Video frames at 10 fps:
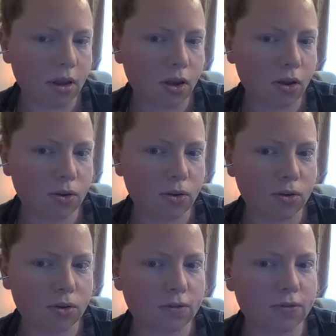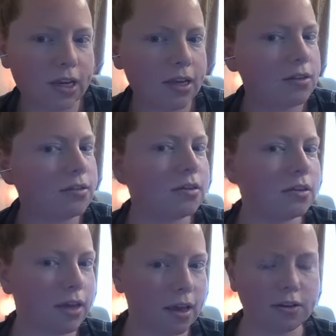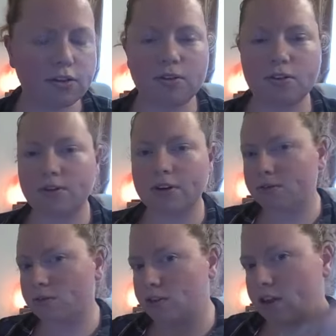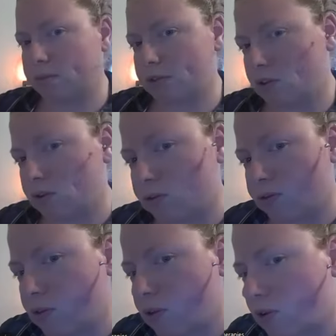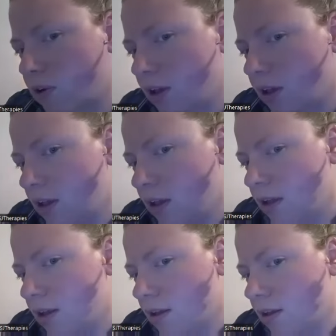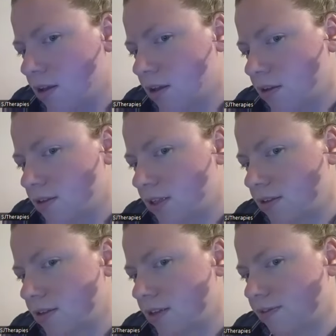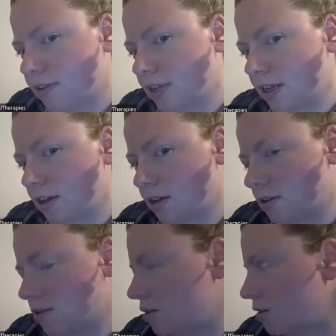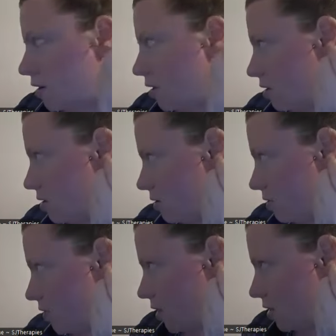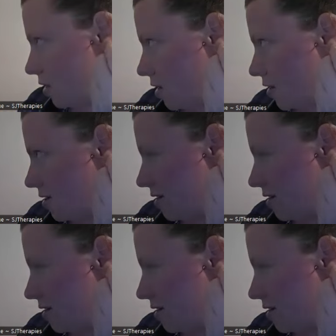Hold and release. Again, do it 3 or 4 times. Hold for 6 or 7 seconds and find that